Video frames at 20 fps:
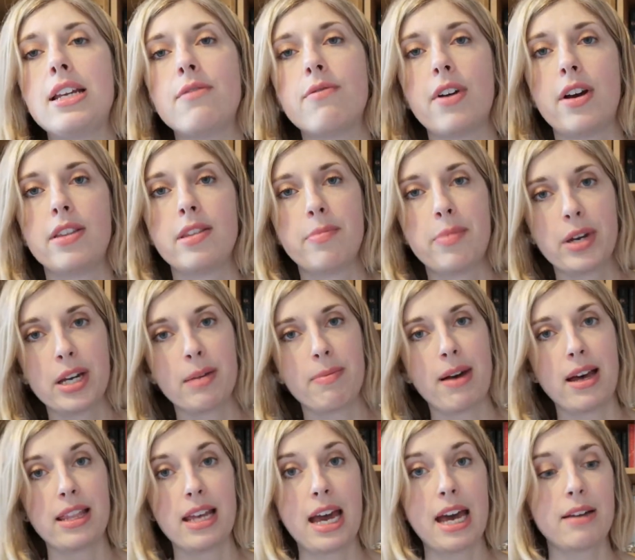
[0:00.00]
who wrote the book
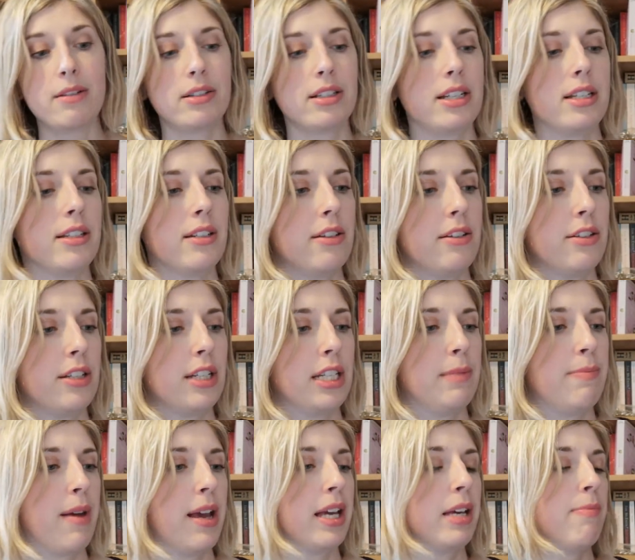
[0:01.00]
about the houses that I
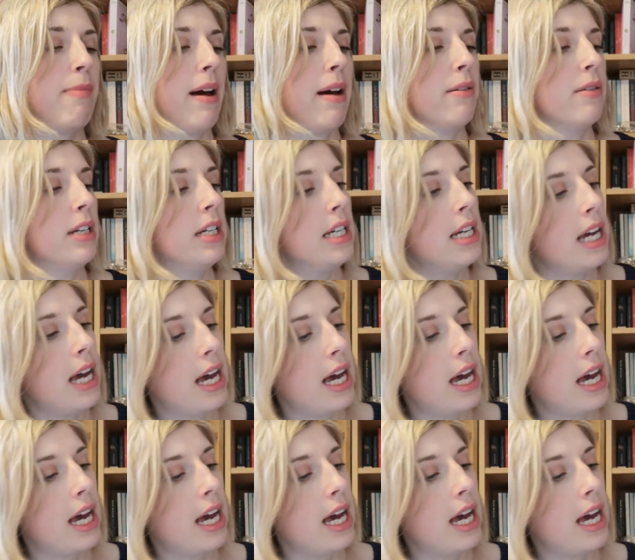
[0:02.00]
just spoke about.